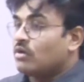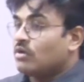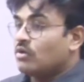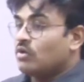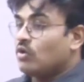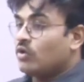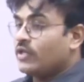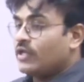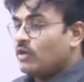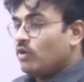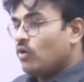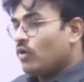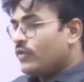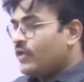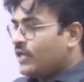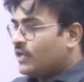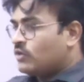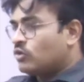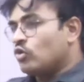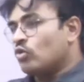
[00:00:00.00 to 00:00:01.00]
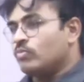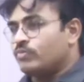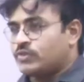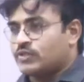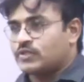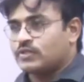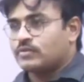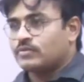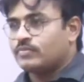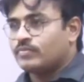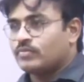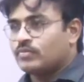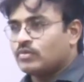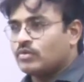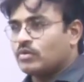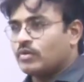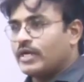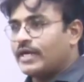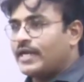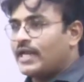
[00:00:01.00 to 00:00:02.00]
Lodi tombs.
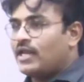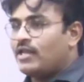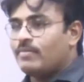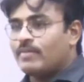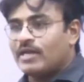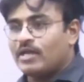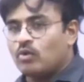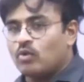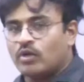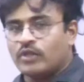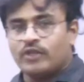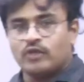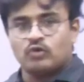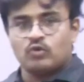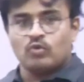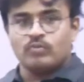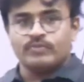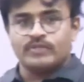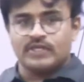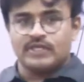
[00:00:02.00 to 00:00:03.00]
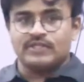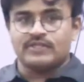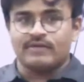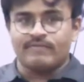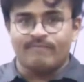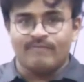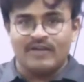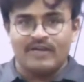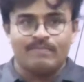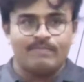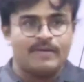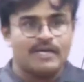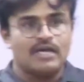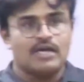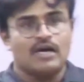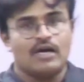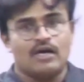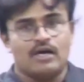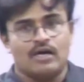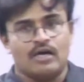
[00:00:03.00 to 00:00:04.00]
Okay, Delhi mein Lodi tombs is a very
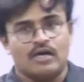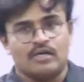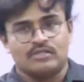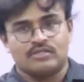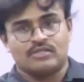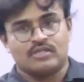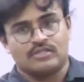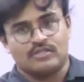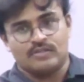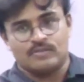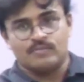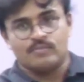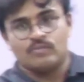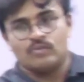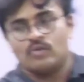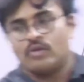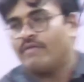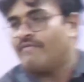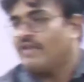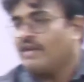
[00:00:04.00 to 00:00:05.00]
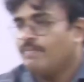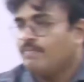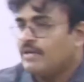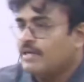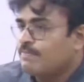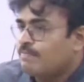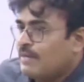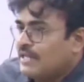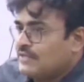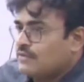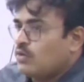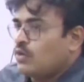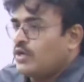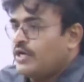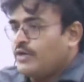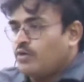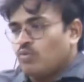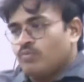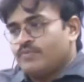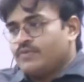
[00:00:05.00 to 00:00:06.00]
big structure. Okay, very big place.
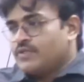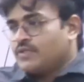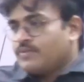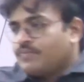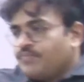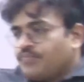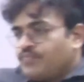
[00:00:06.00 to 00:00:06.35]
Lodi tombs.